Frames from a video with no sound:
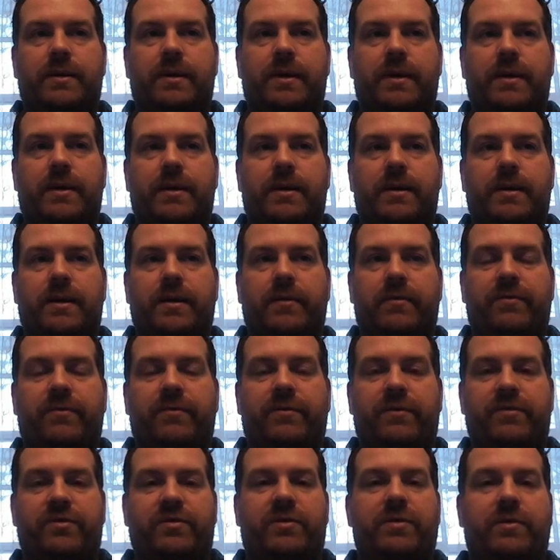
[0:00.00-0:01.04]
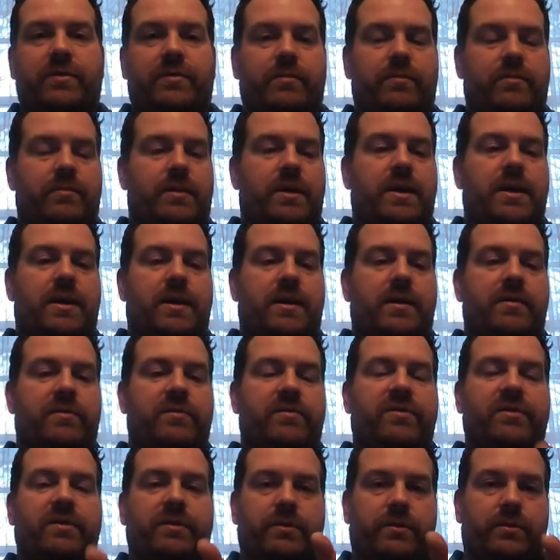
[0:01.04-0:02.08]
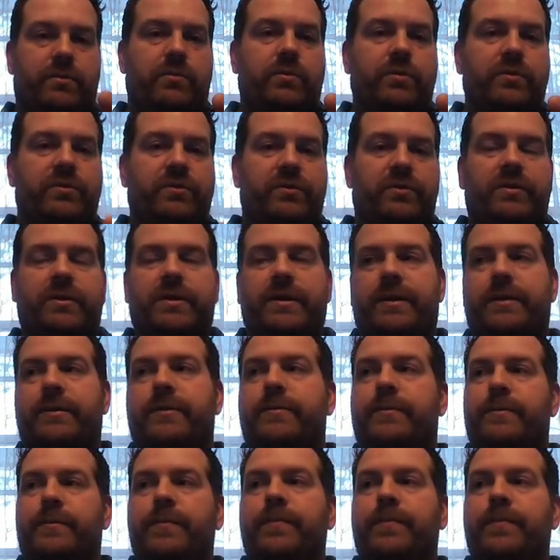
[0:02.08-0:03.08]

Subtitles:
and I was fishing just a little rooster tail,